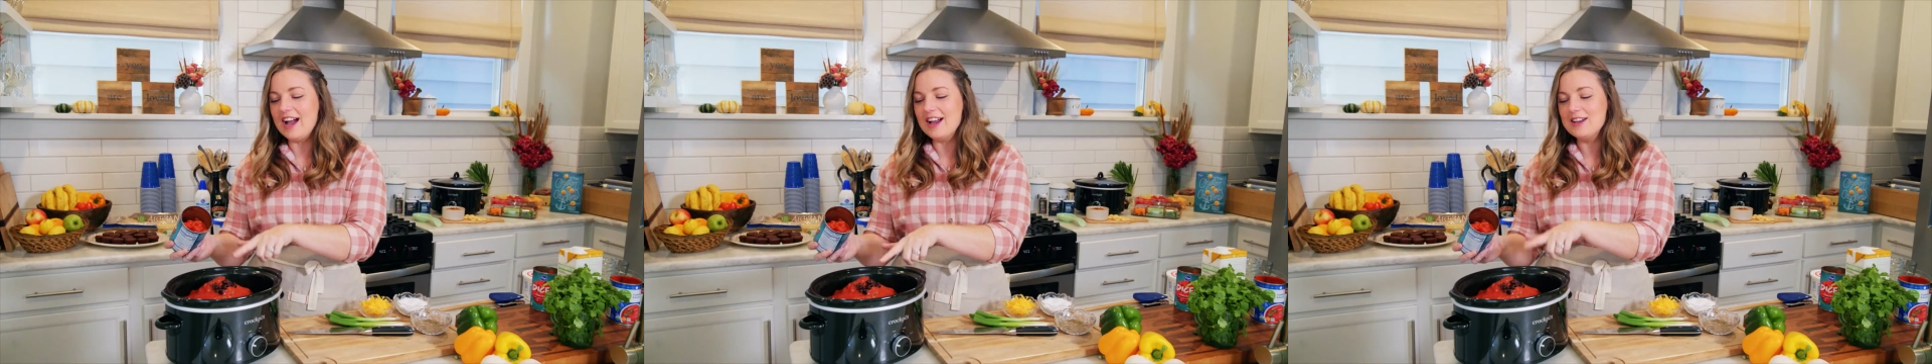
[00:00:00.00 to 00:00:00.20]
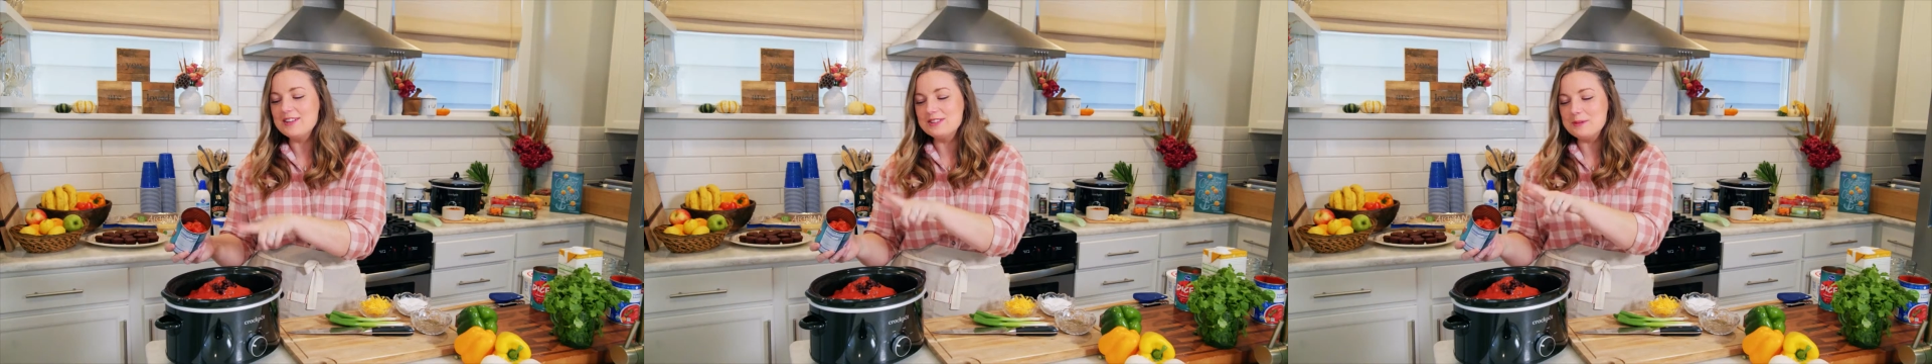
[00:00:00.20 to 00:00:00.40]

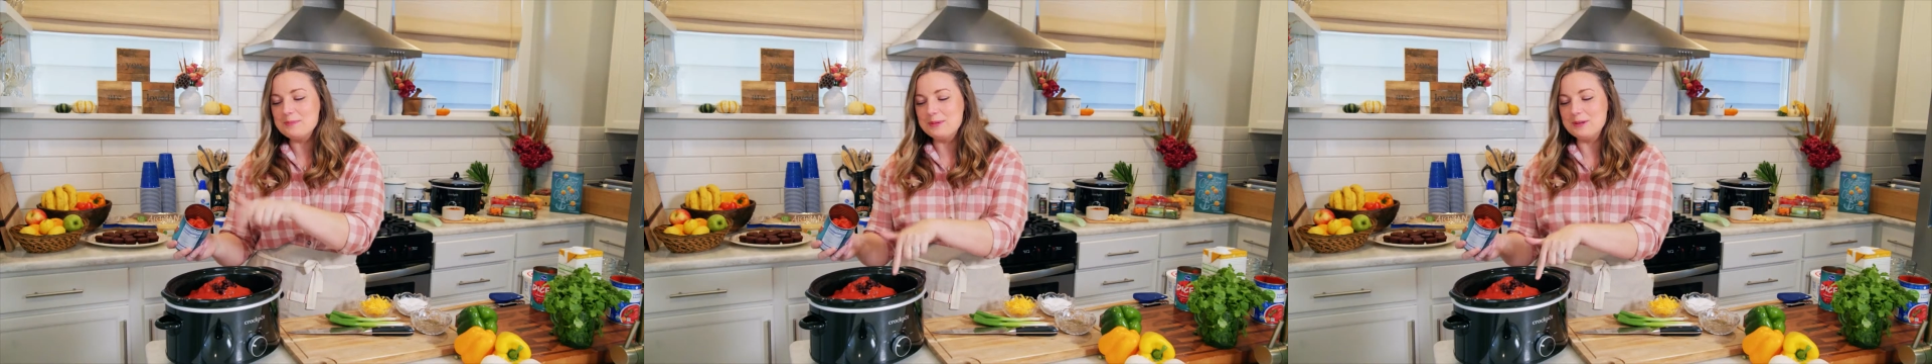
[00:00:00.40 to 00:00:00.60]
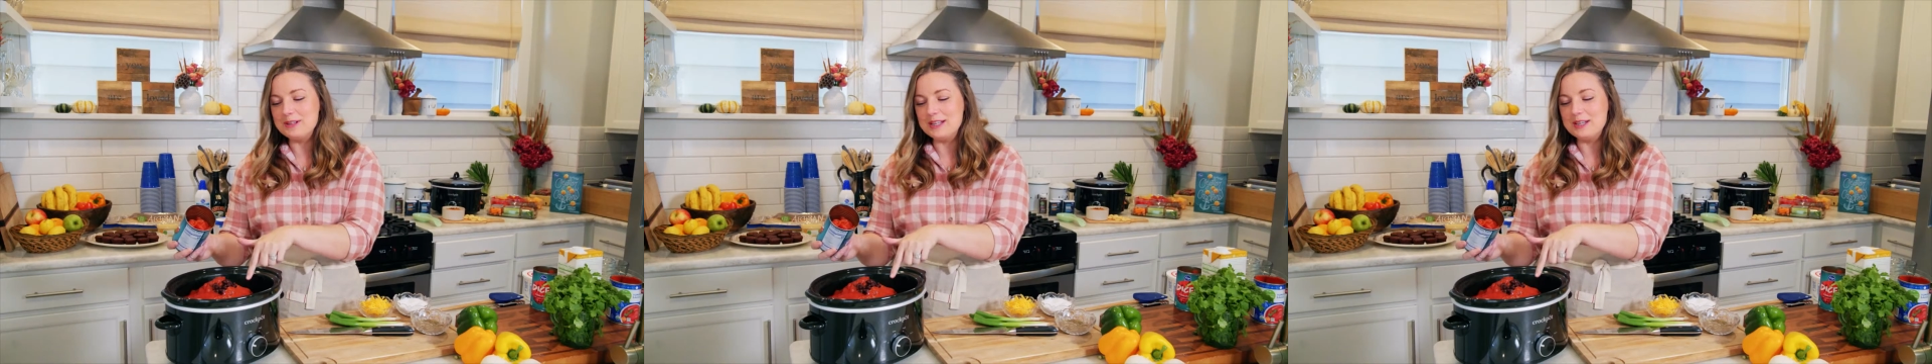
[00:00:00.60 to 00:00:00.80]
I also
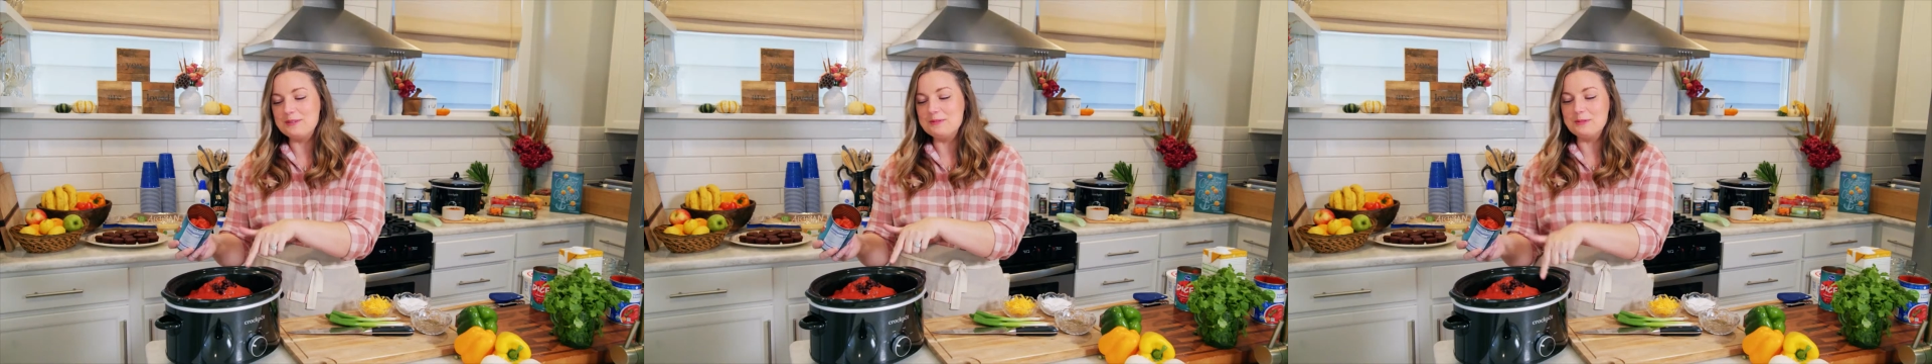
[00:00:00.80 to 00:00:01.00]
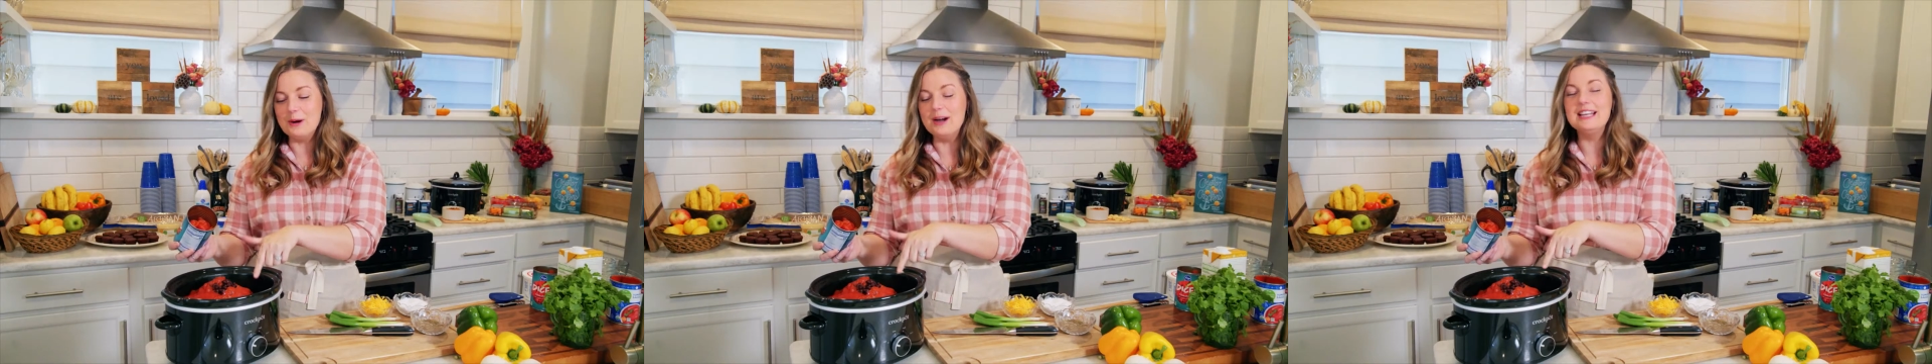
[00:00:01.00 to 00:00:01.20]
put
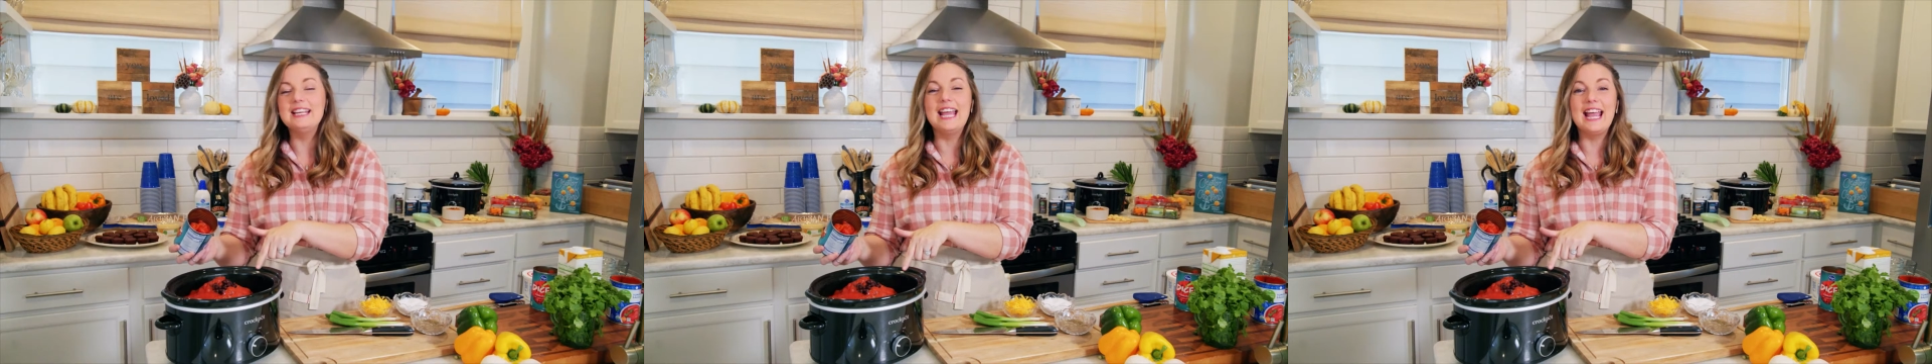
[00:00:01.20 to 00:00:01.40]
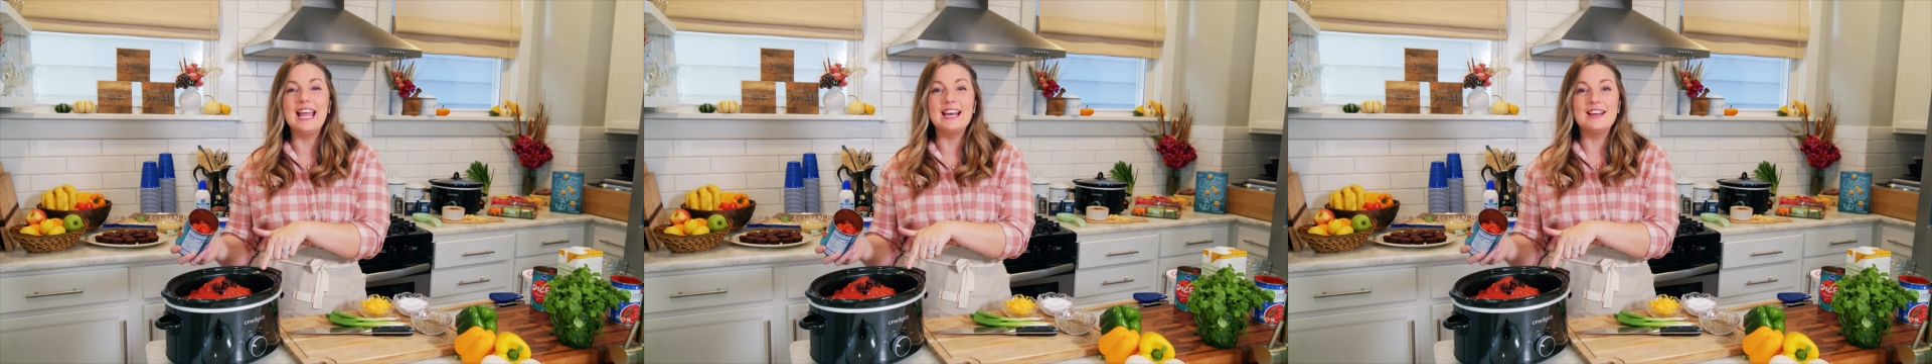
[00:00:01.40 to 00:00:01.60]
in 1
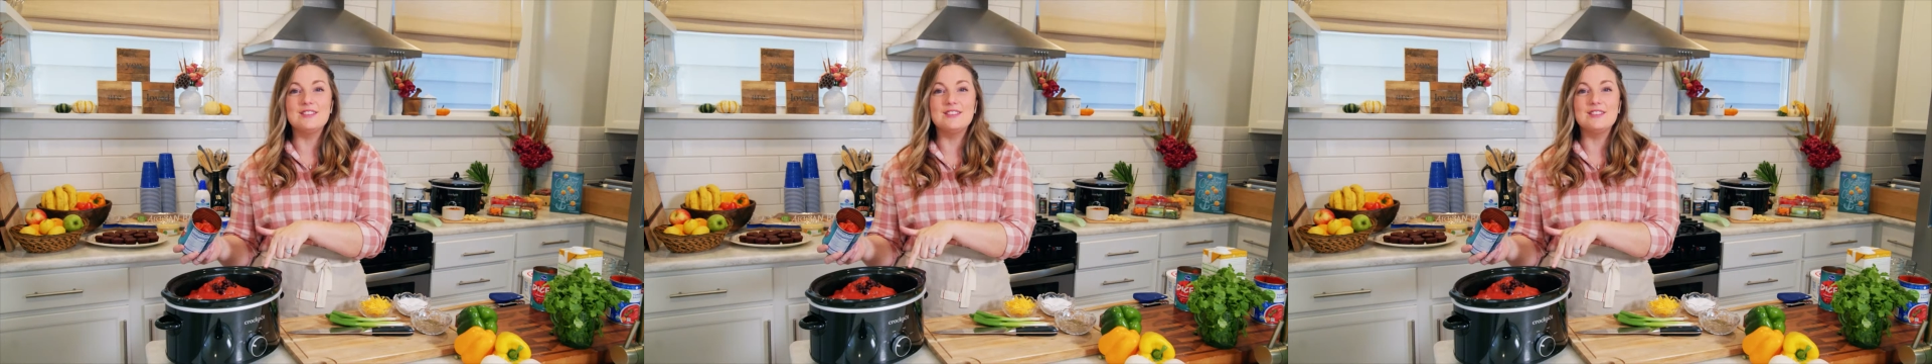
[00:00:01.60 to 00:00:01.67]
can